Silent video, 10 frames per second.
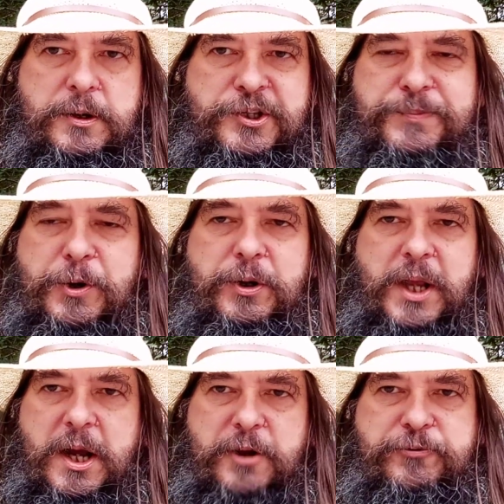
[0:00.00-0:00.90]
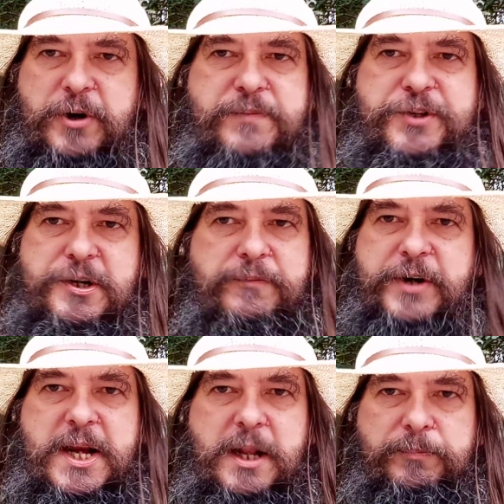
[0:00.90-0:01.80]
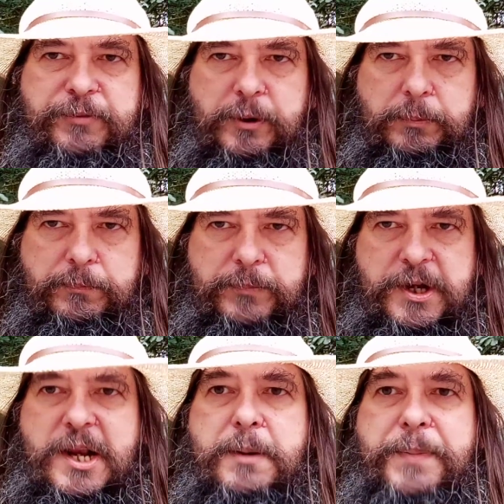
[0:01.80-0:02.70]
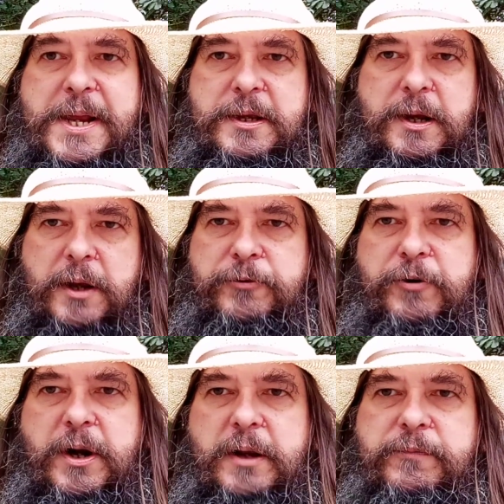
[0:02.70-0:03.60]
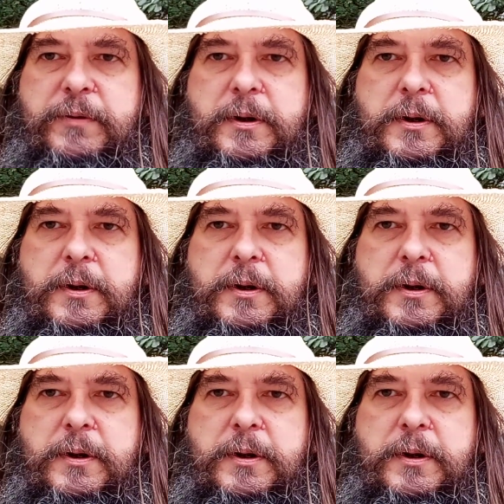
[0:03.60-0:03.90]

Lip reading: small hard drives are not very helpful. You need a big hard drive.